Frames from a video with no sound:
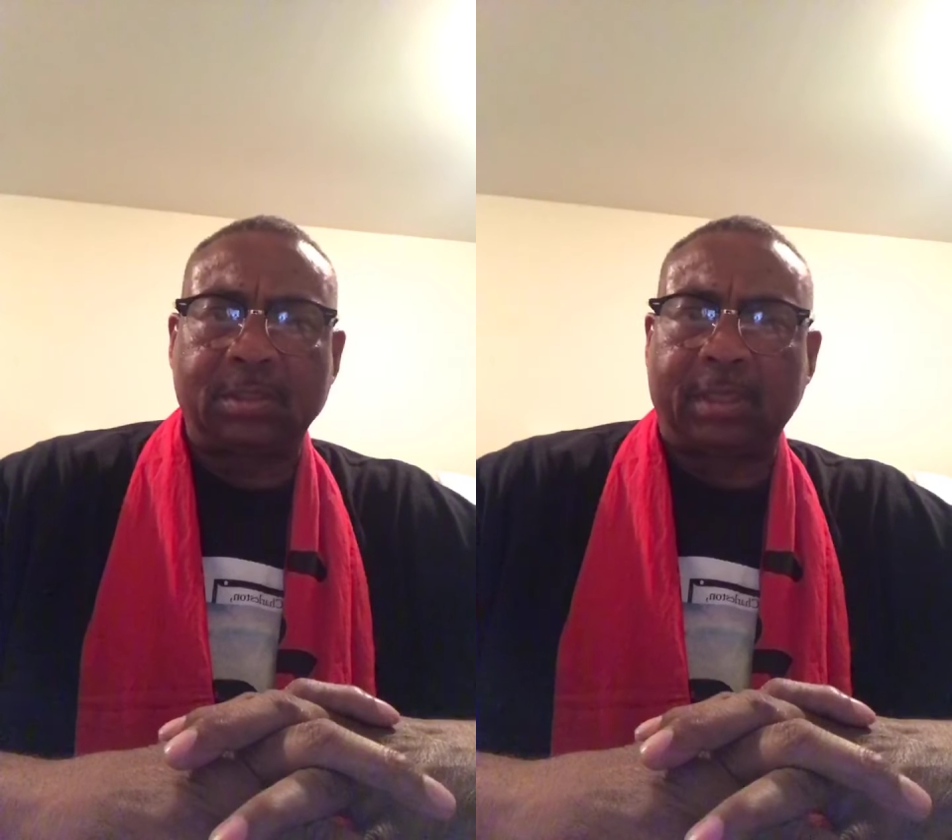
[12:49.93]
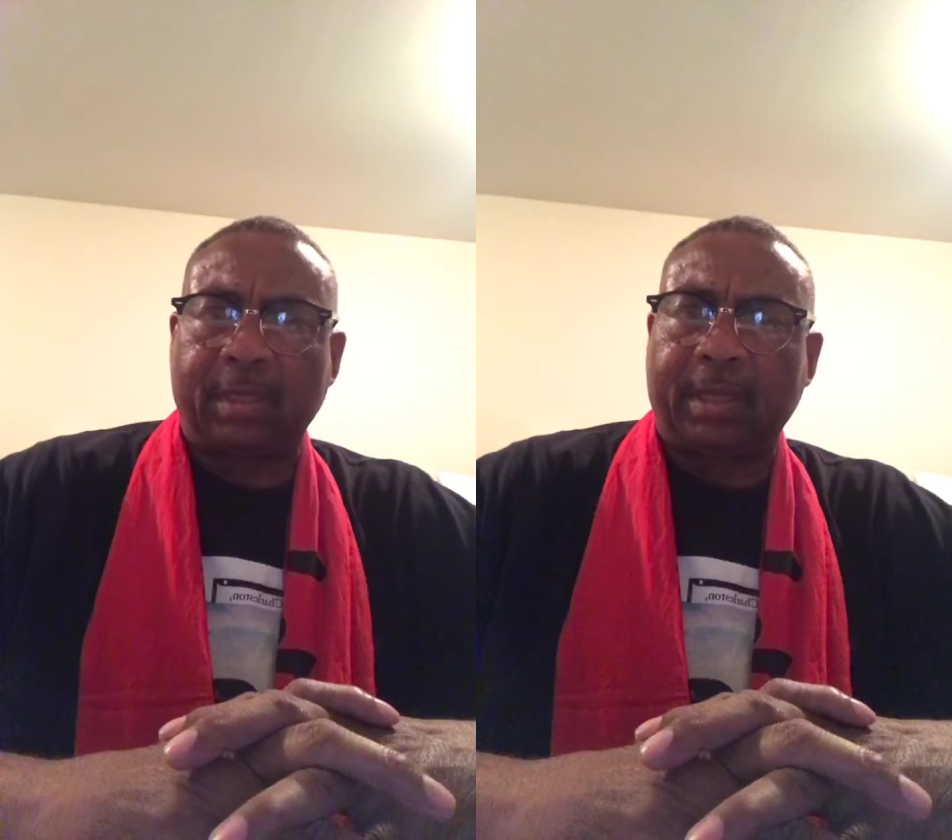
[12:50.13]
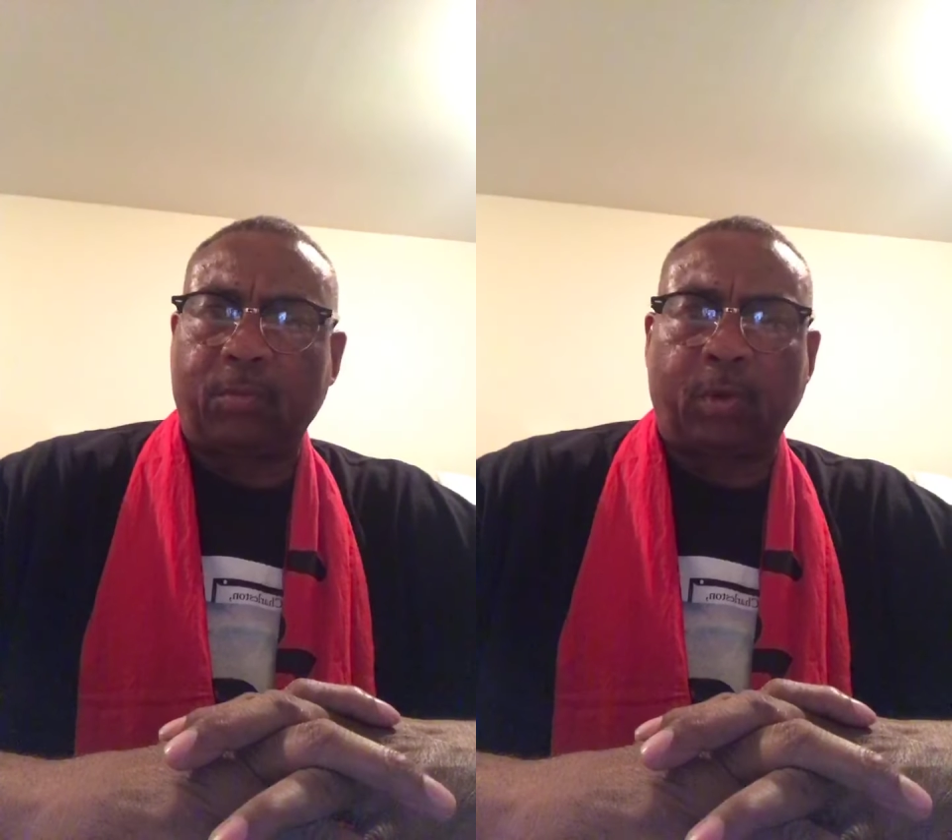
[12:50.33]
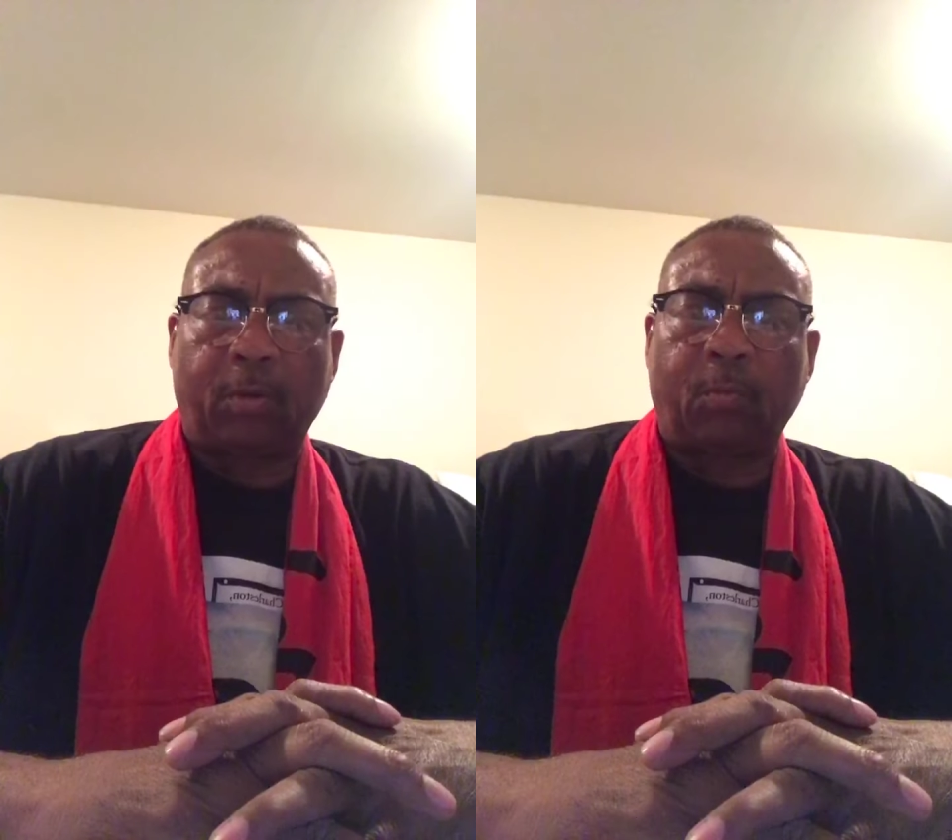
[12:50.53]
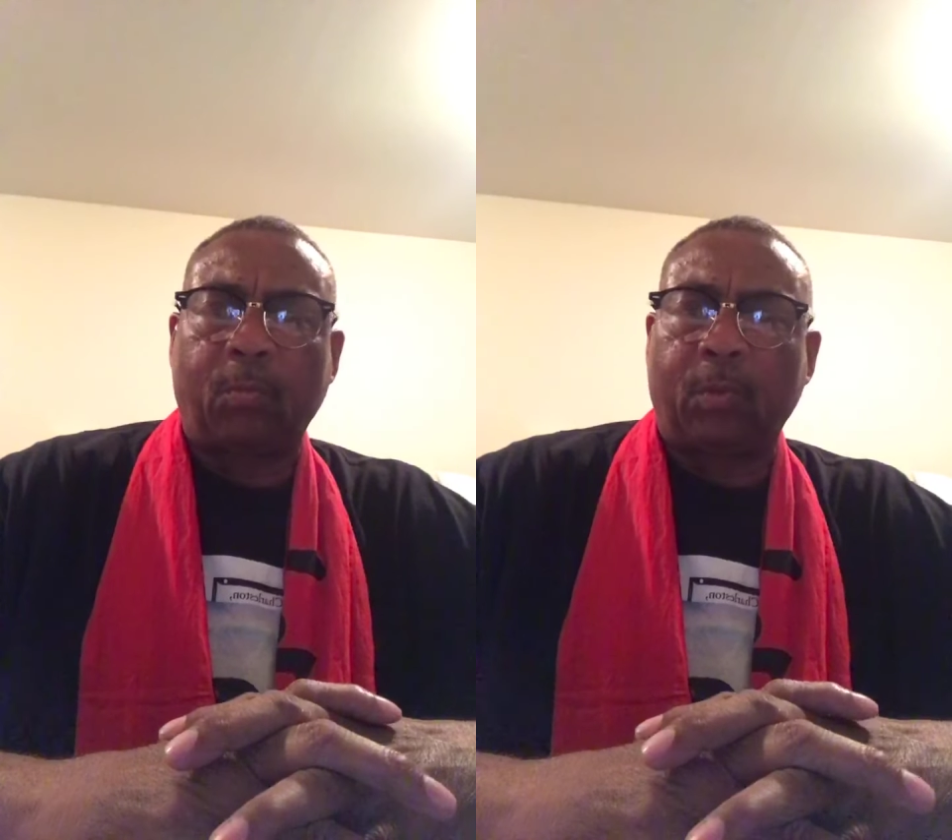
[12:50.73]
that
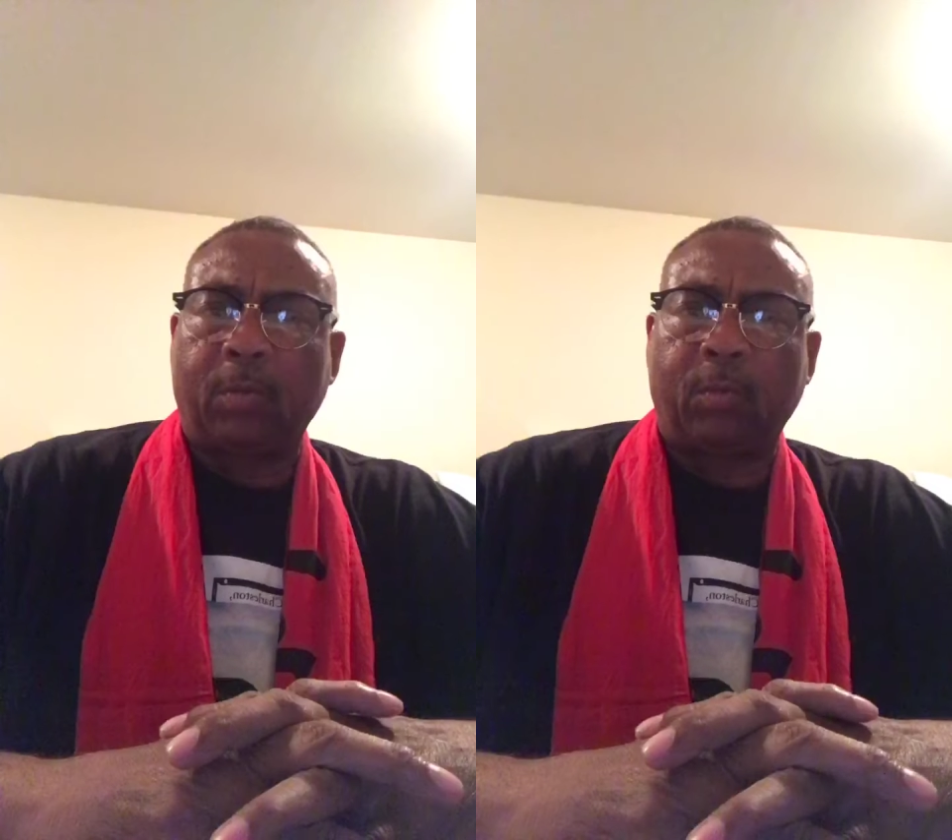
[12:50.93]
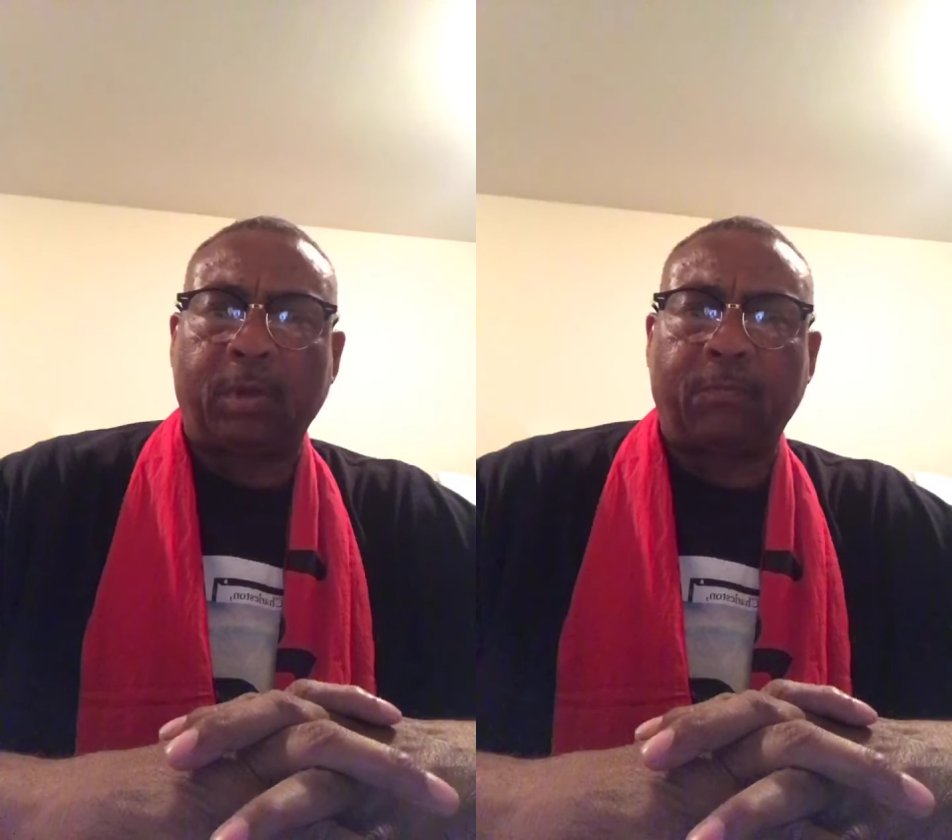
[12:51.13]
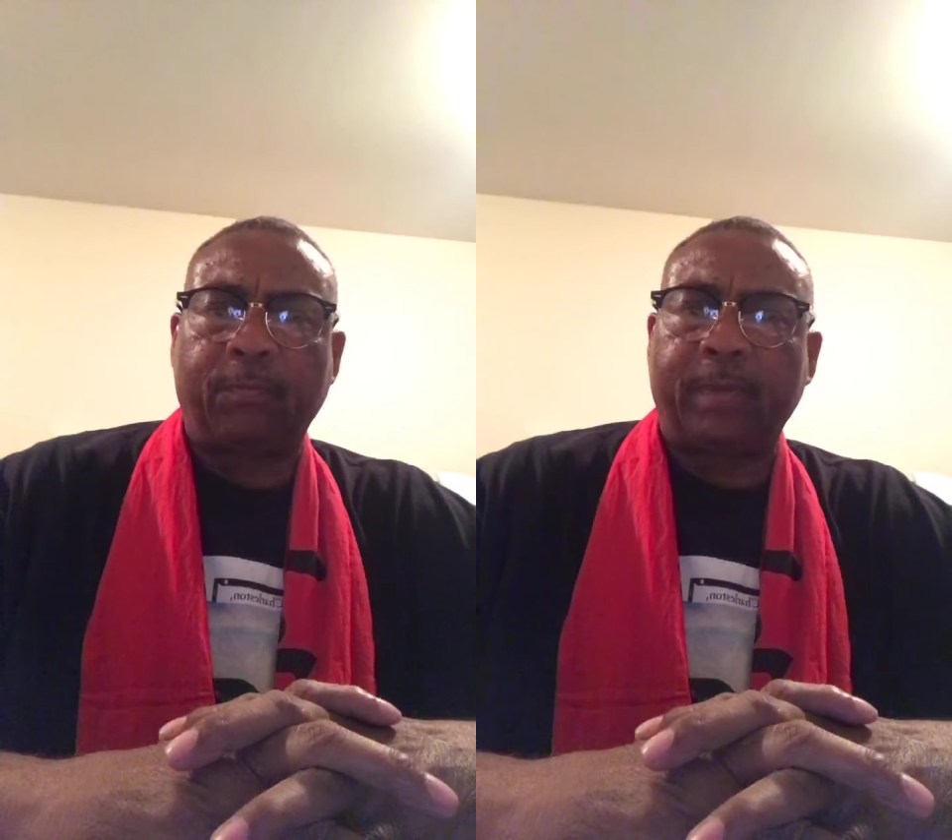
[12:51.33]
were